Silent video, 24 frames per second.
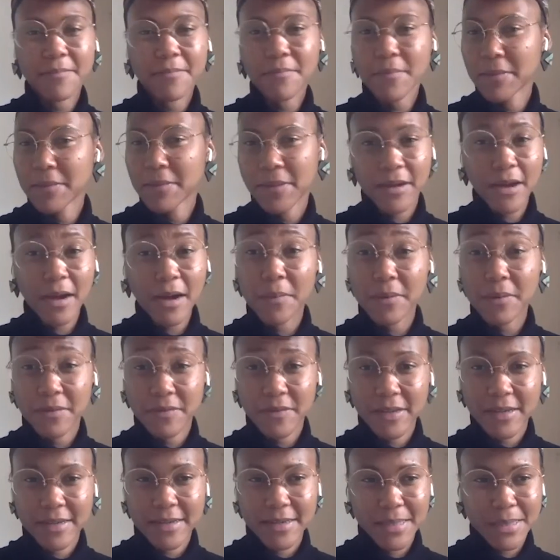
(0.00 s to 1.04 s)
maybe a couple
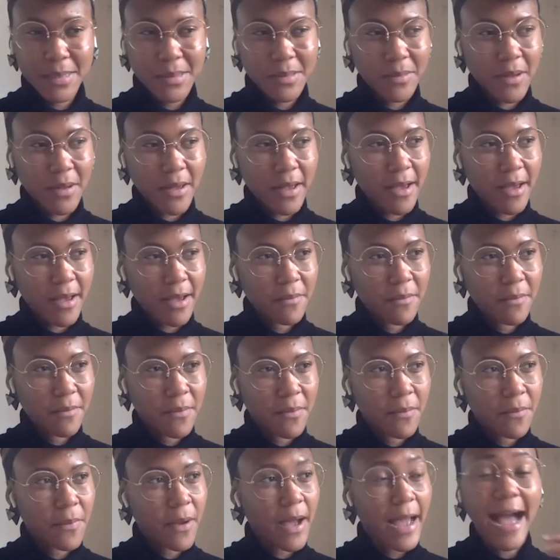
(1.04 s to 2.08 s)
of years.
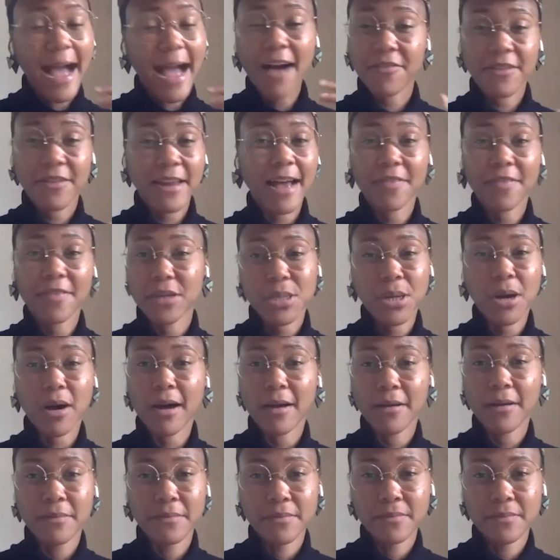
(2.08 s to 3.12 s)
But I haven't had the
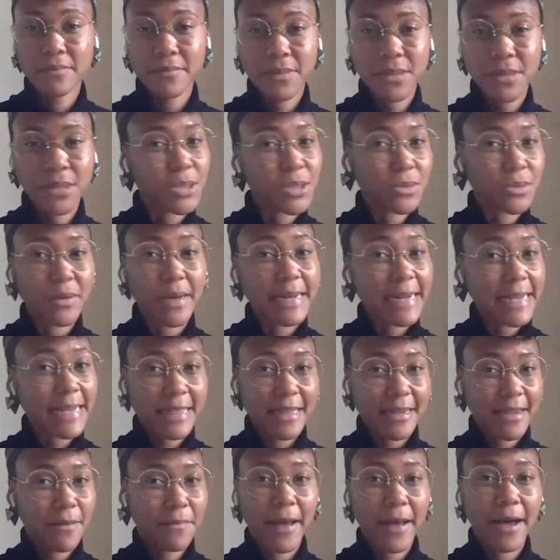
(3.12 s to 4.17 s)
time to do
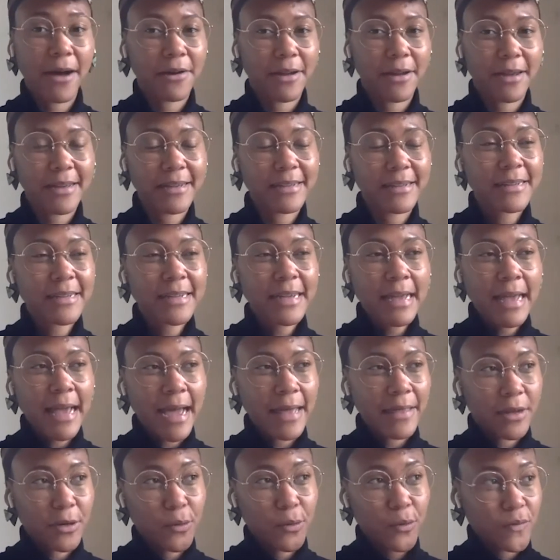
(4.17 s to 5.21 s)
anything about it.
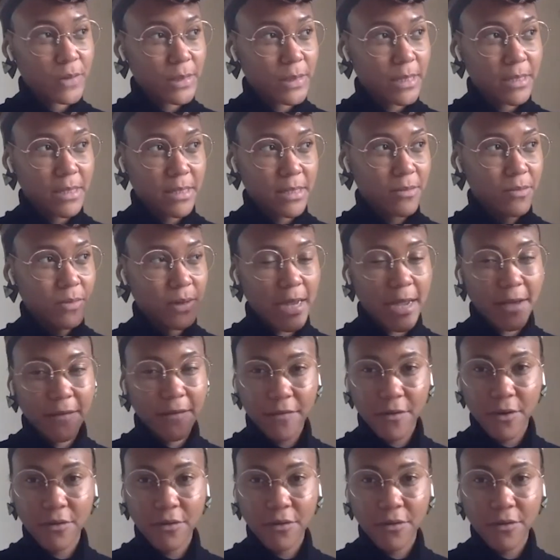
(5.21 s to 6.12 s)
And then all of a sudden we have